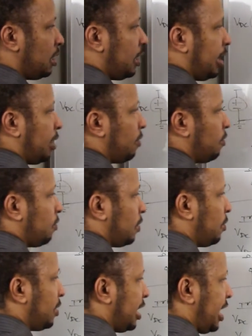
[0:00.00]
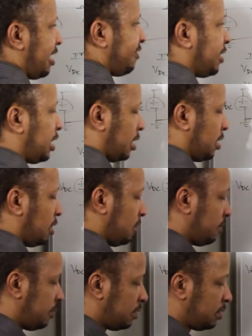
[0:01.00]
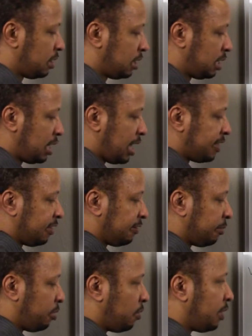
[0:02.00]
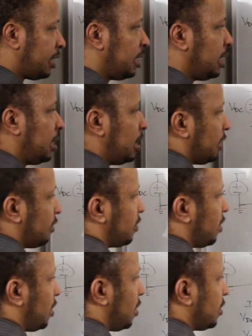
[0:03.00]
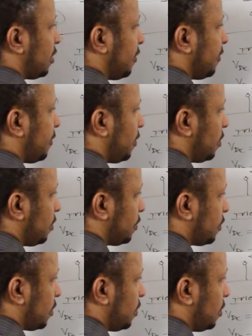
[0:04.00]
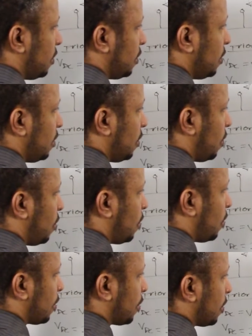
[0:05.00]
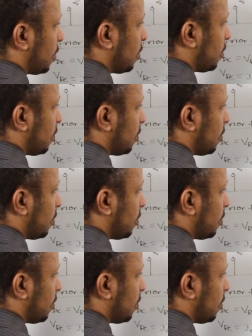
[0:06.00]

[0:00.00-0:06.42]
Now what we have here at this point is called a first order